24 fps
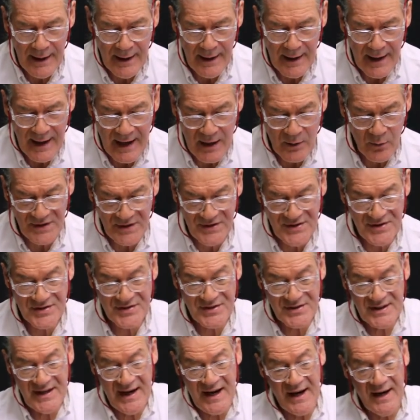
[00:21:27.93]
And we
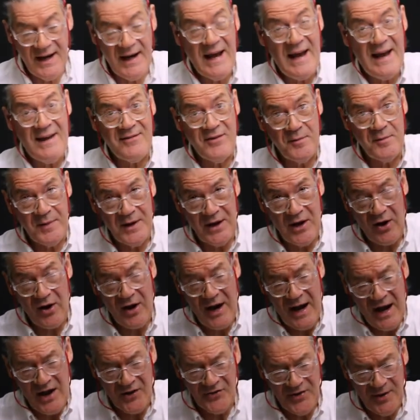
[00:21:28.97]
just can't have him in our
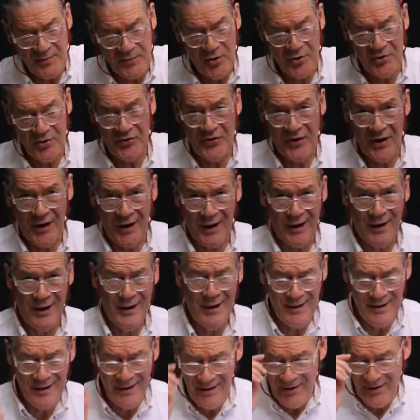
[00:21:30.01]
house. I'm going to say,
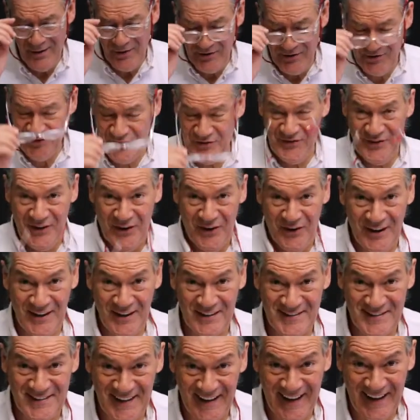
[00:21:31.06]

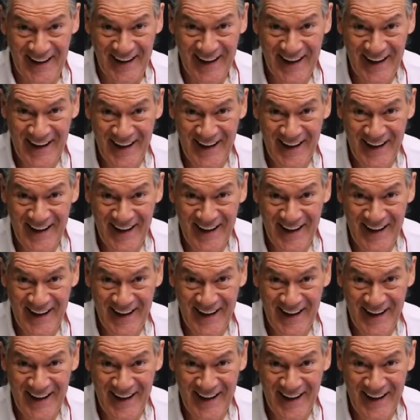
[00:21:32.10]
seriously?